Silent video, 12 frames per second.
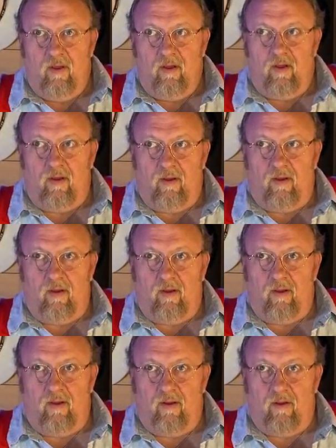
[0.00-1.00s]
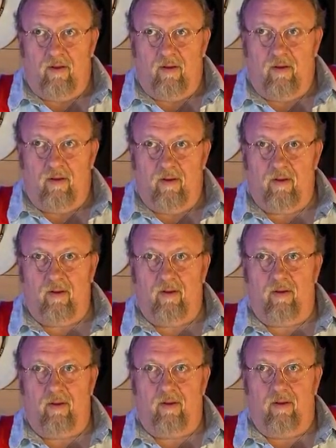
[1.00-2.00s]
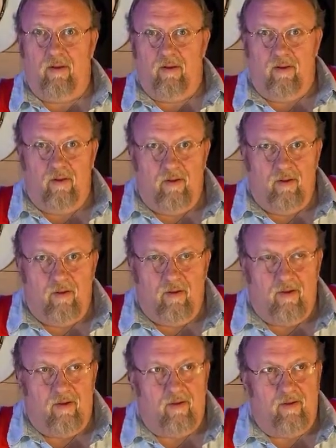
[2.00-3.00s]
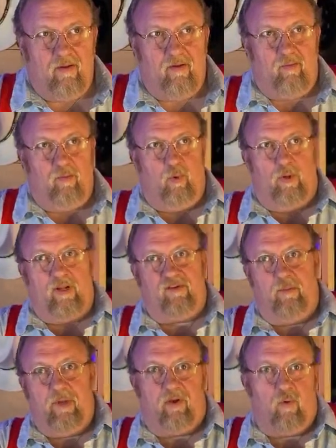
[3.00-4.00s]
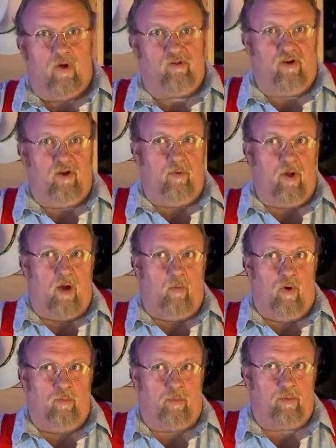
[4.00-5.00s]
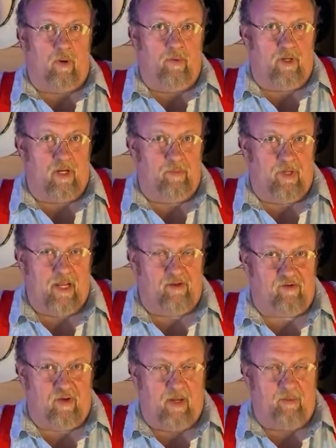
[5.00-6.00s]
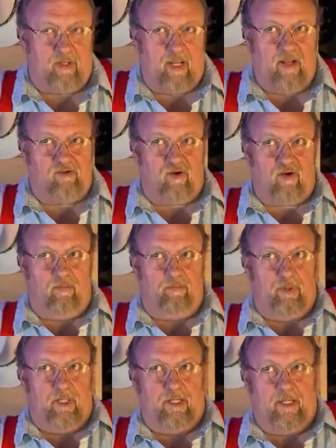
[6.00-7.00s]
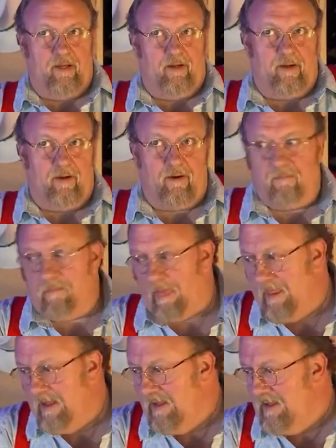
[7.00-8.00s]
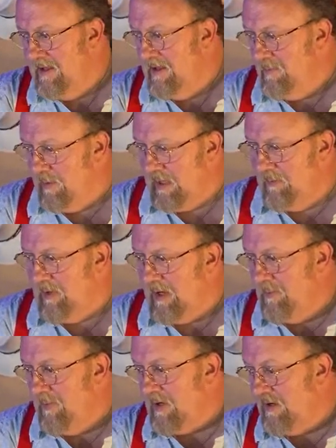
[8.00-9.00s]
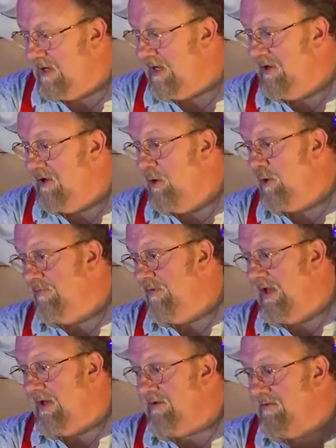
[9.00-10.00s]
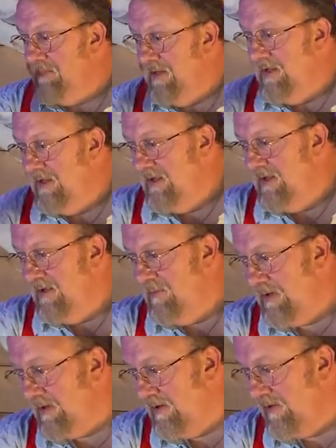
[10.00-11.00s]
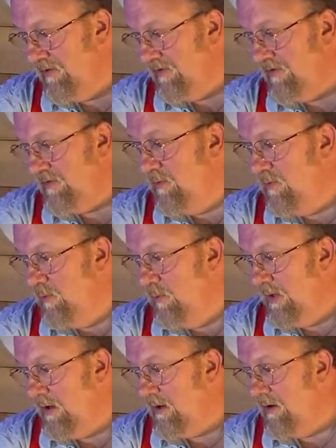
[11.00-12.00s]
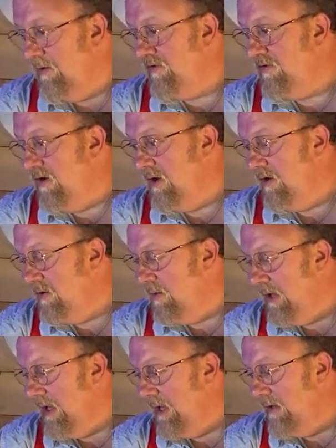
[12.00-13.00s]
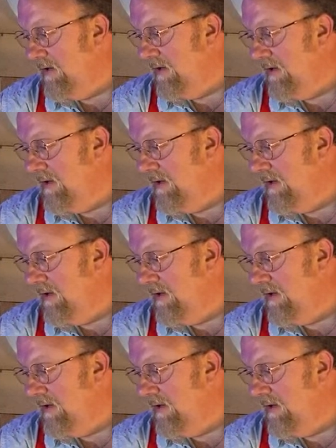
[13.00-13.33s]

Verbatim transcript: Uh, uh boy, that's a big question. Not one we're probably going to be answer, able to answer completely on here. But I'm, I'm going to take a note of that because we are starting to add...